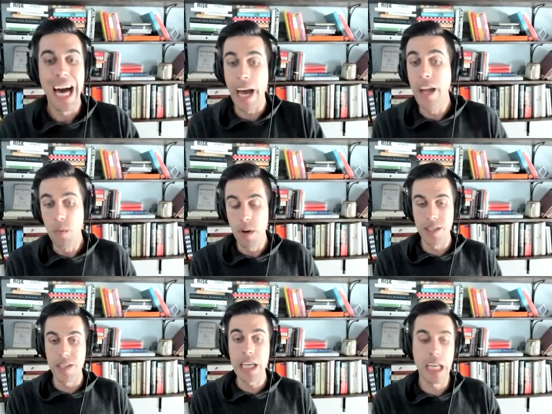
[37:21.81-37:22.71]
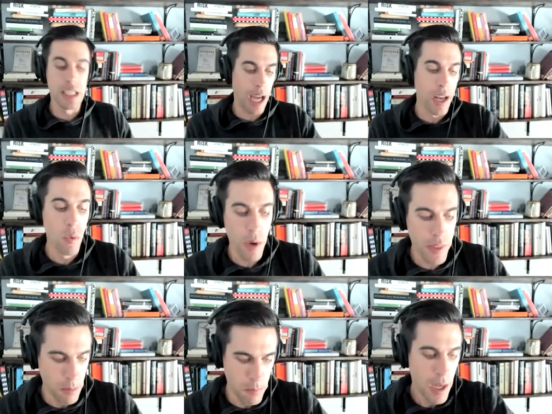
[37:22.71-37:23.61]
I don't want to see it because I don't want
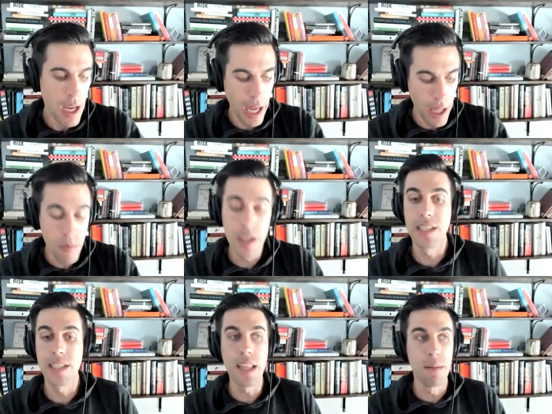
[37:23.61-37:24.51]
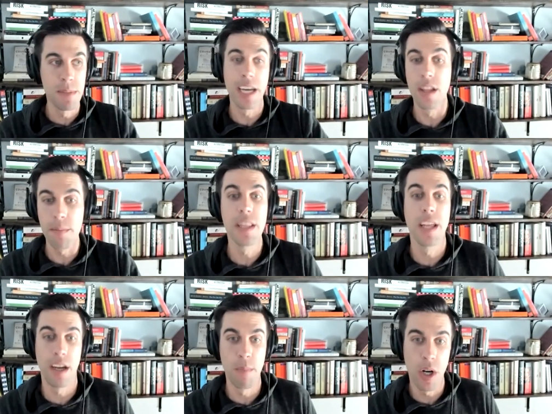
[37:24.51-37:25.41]
them. I don't want to see them telling me
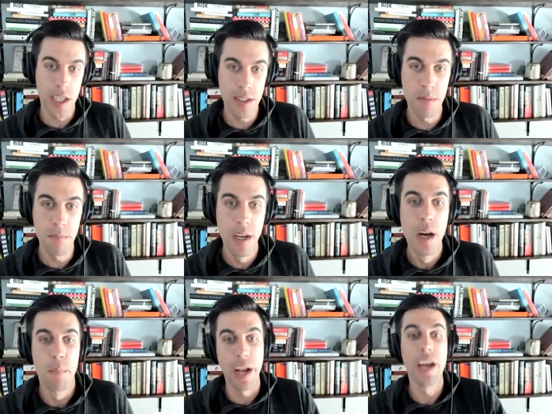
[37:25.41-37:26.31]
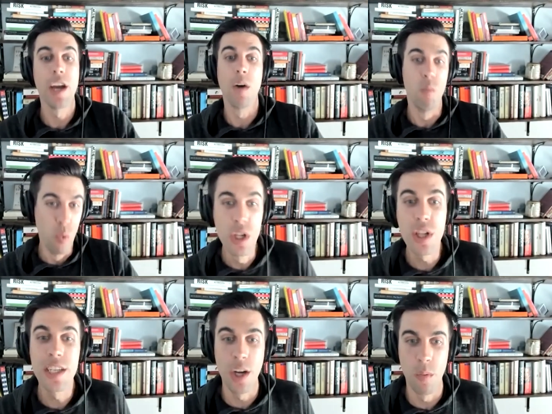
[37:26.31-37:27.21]
that I'm awesome, but I
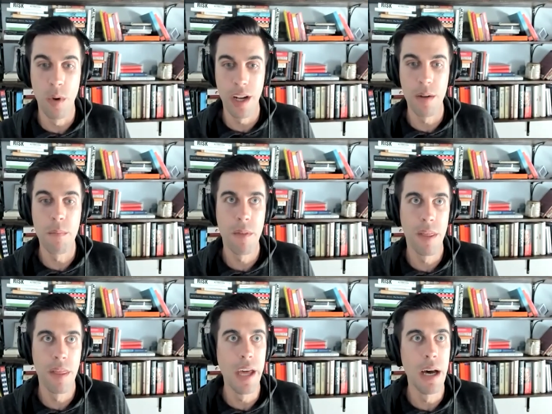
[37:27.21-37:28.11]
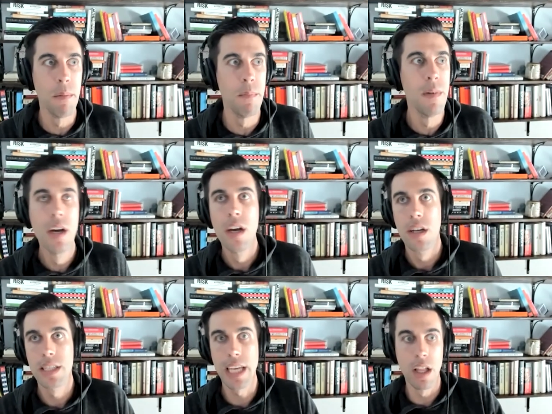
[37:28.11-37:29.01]
really don't want them
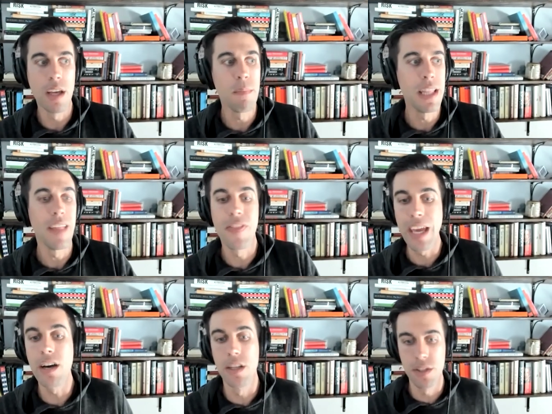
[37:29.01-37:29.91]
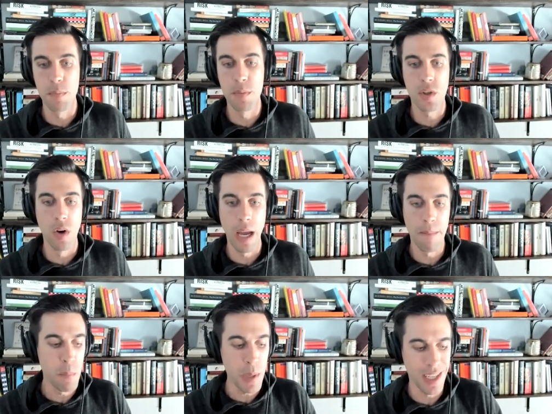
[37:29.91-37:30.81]
telling me that they
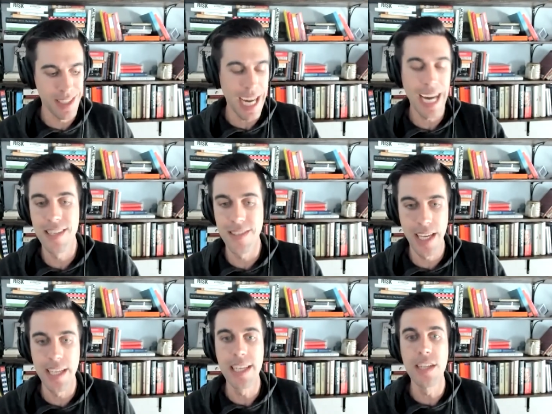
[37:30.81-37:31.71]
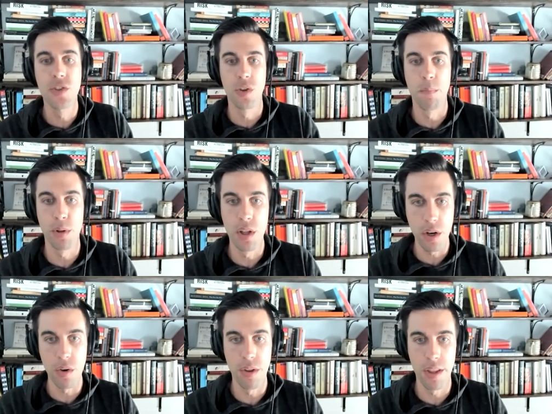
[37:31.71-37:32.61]
unsubscribe because I said insert
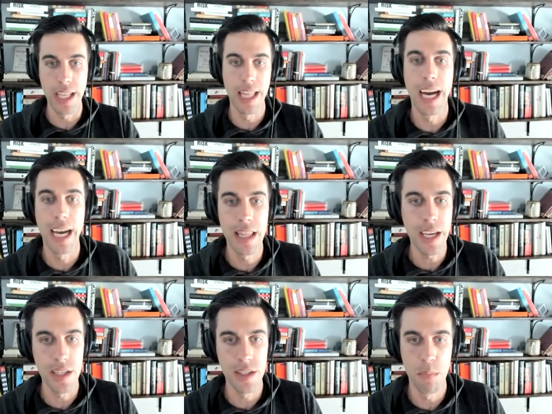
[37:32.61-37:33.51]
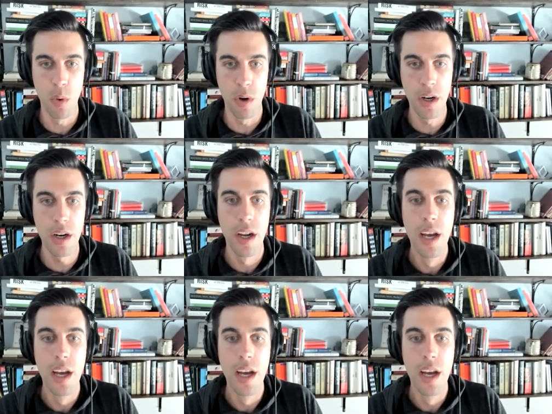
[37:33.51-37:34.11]
political thing that I think is important.